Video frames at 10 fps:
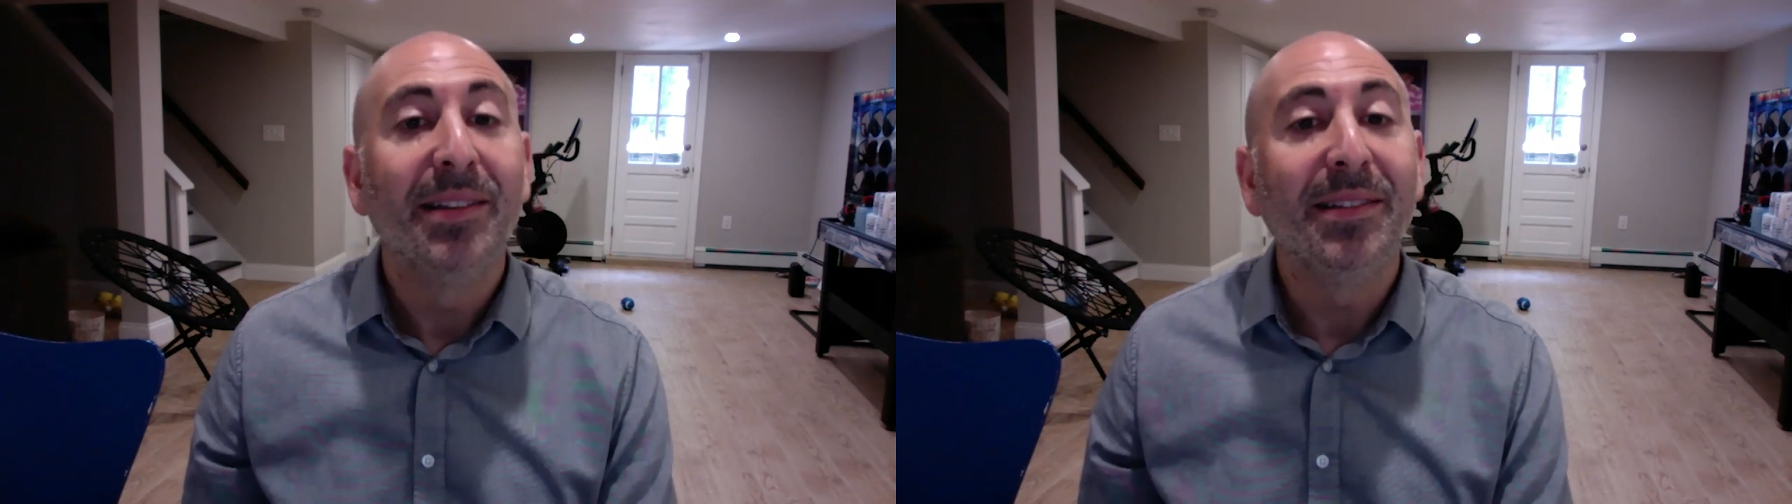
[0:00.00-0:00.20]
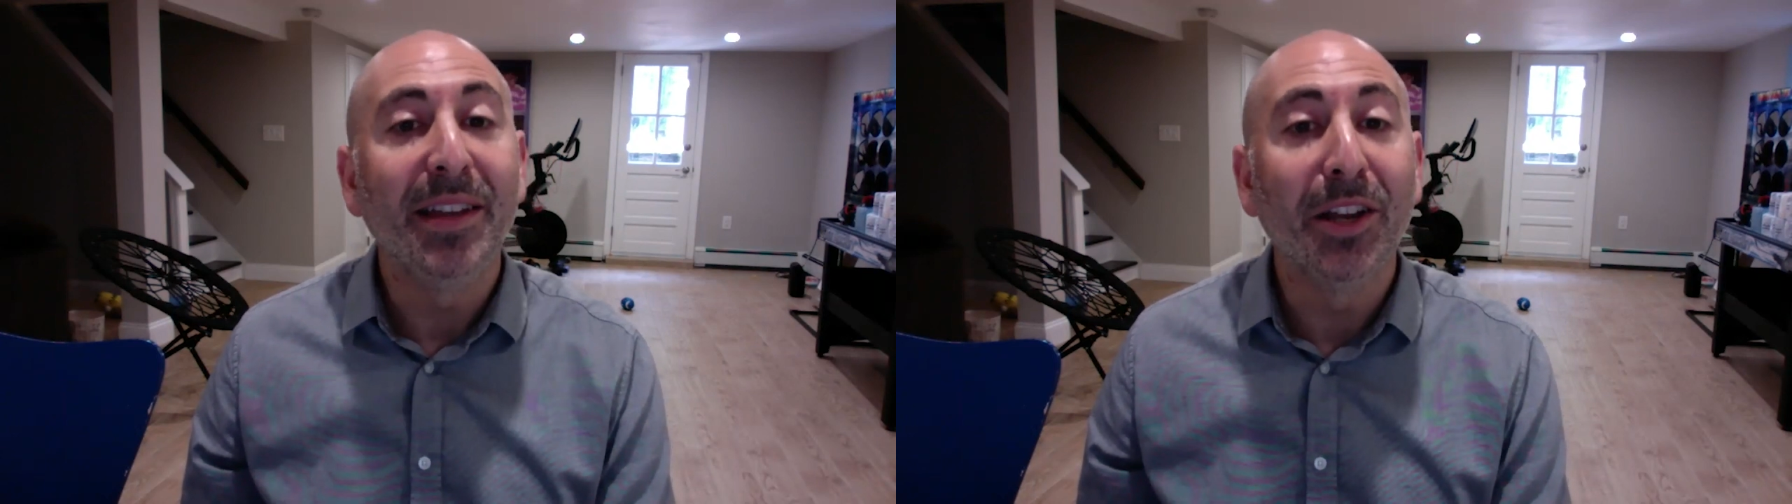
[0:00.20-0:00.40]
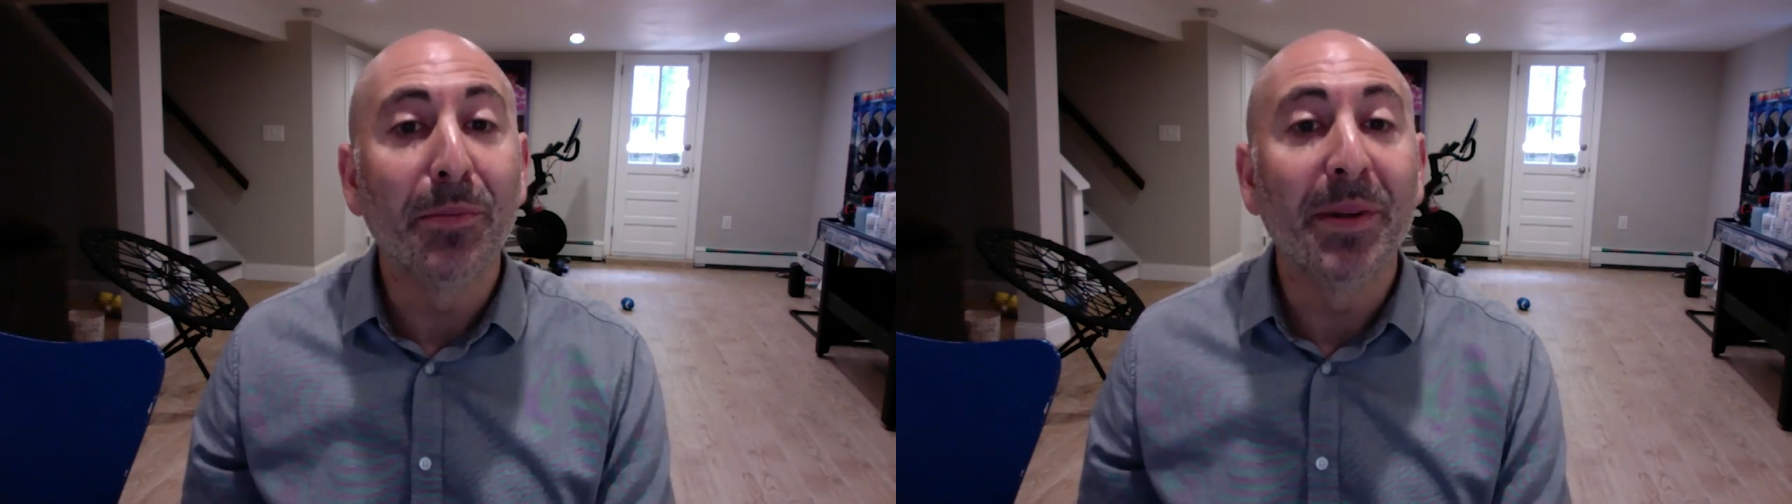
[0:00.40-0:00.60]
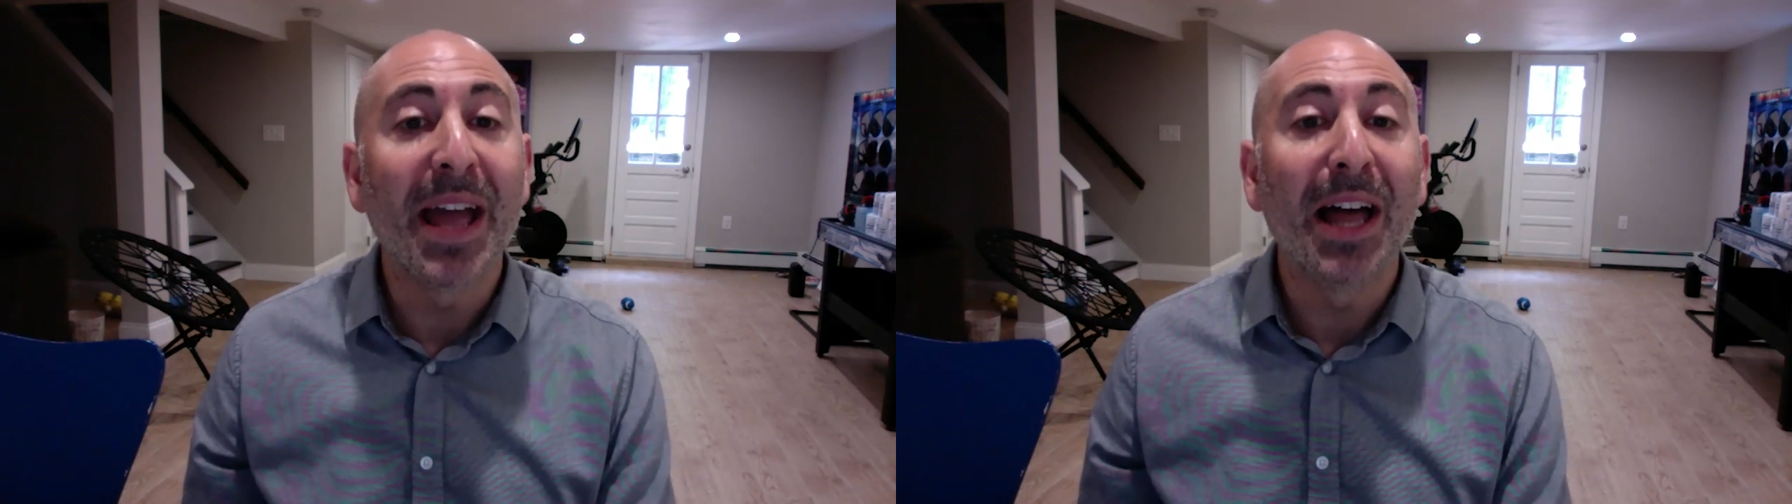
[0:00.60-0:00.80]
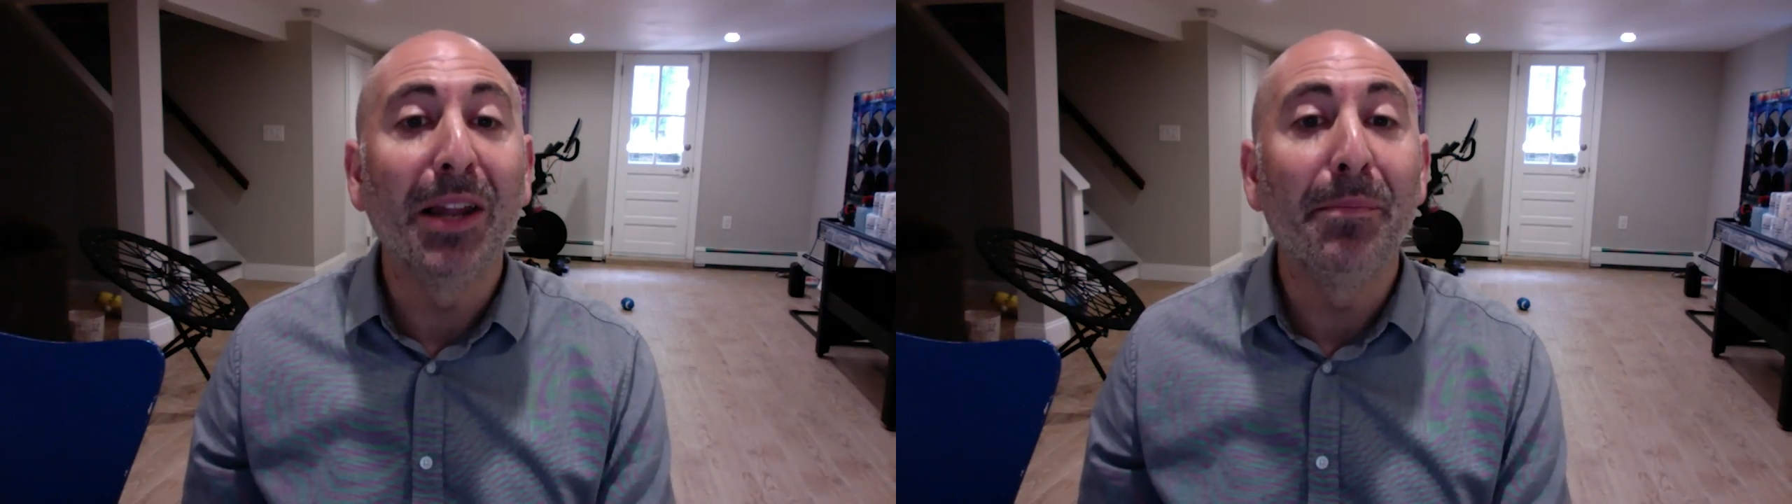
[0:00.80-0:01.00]
Tiegerman
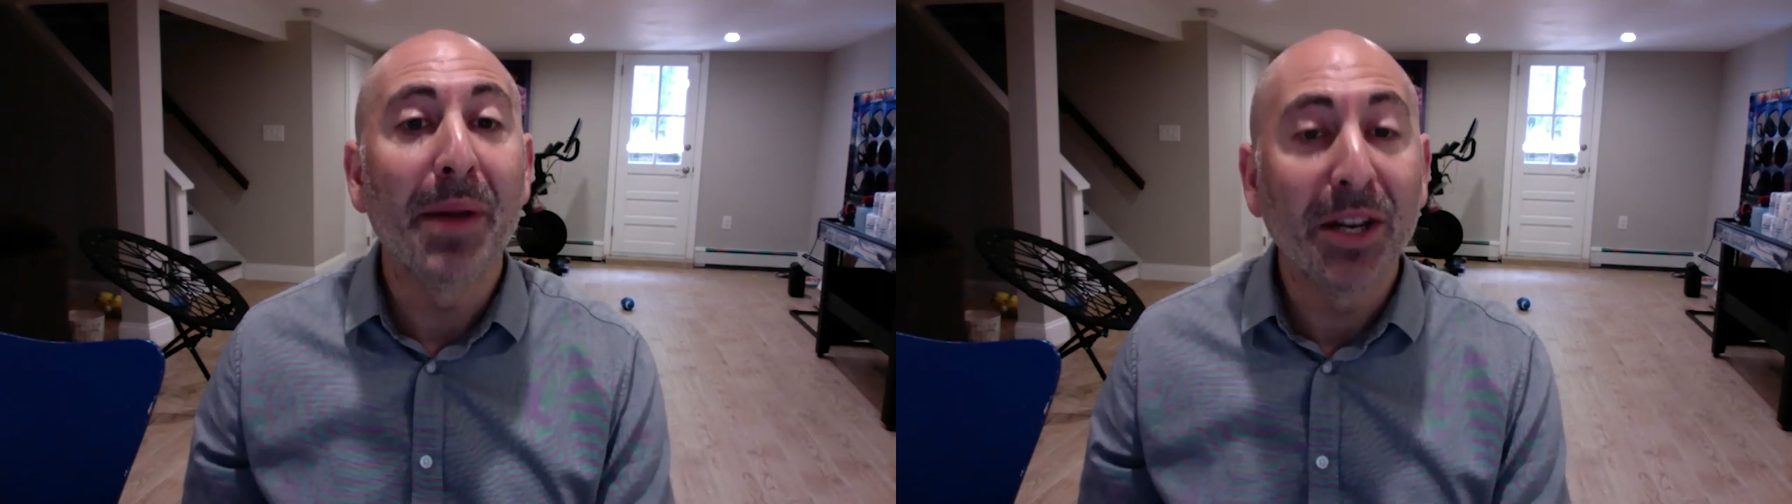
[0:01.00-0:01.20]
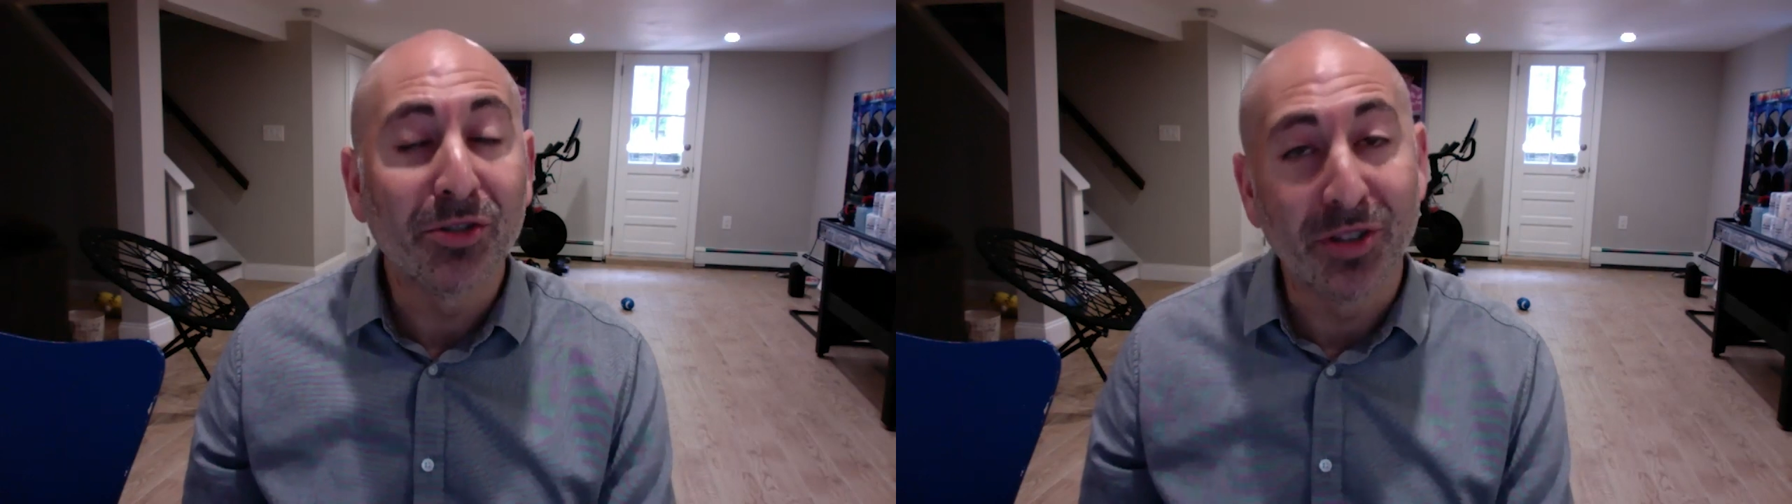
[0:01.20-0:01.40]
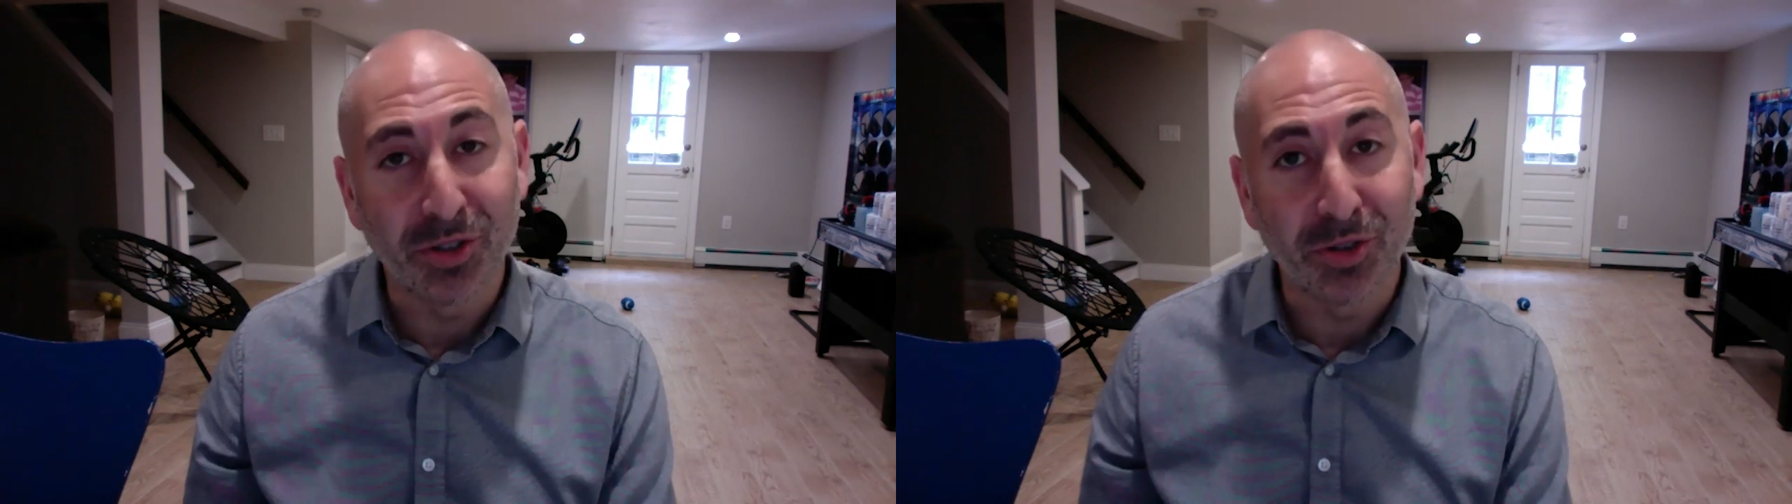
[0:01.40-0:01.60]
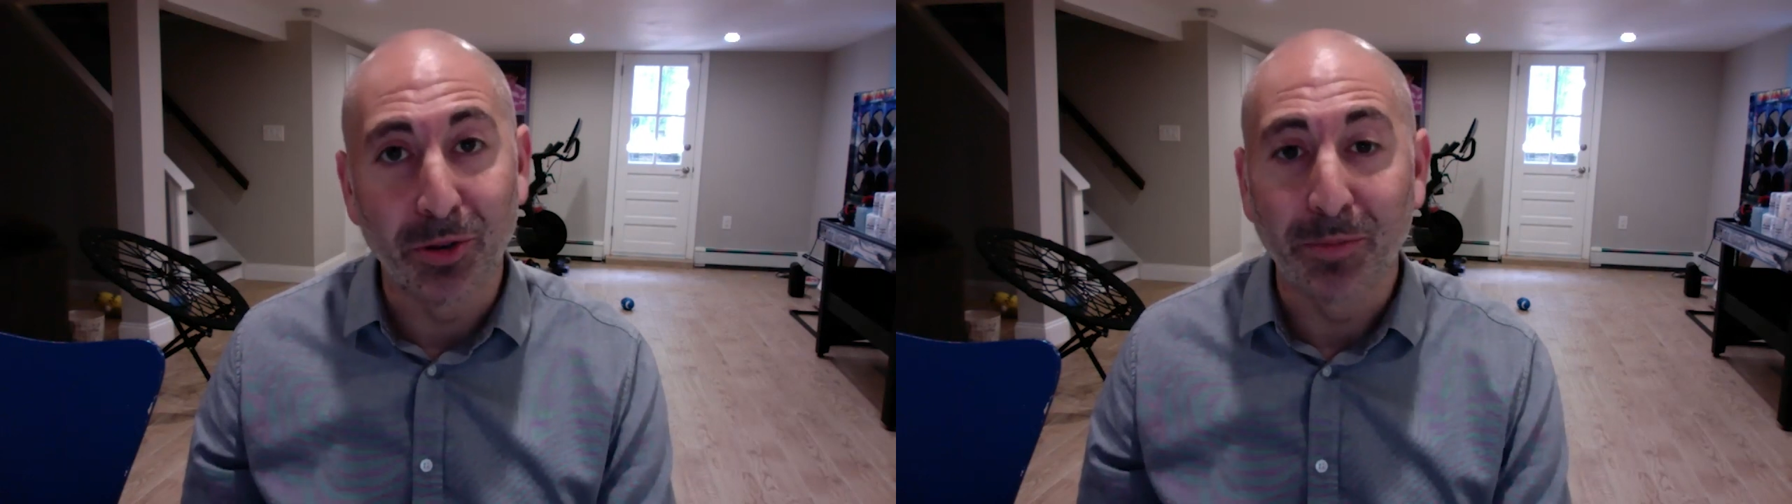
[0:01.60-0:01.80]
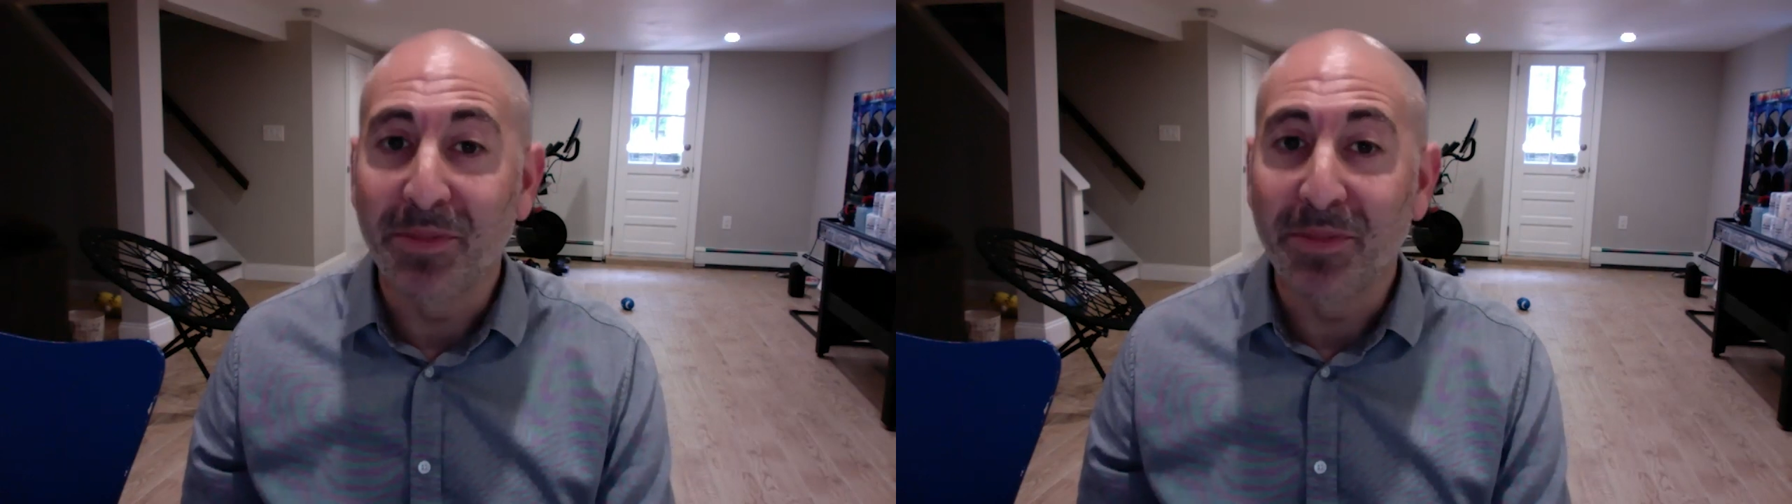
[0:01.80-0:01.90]
Elementary School,